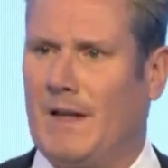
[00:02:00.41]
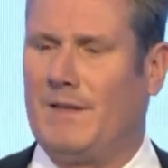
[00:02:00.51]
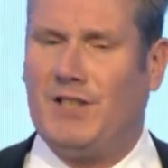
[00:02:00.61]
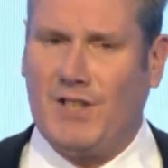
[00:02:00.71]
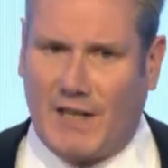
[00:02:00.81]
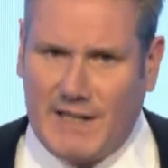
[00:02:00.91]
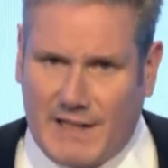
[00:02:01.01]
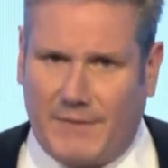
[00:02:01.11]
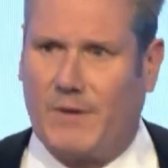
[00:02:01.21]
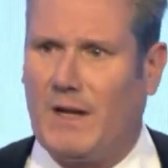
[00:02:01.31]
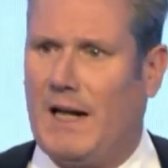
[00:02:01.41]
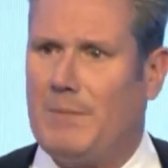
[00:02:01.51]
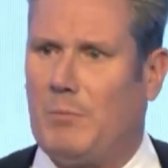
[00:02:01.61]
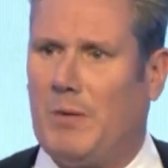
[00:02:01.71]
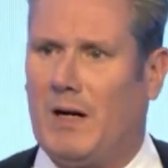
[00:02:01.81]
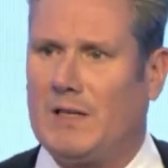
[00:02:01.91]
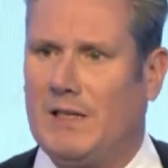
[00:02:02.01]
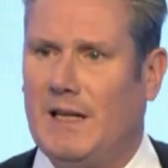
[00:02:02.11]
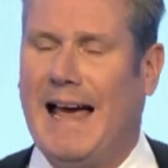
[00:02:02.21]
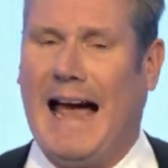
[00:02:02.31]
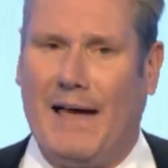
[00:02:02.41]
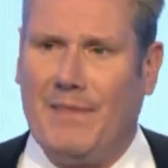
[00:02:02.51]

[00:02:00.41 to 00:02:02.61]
This is a different Labour Party, and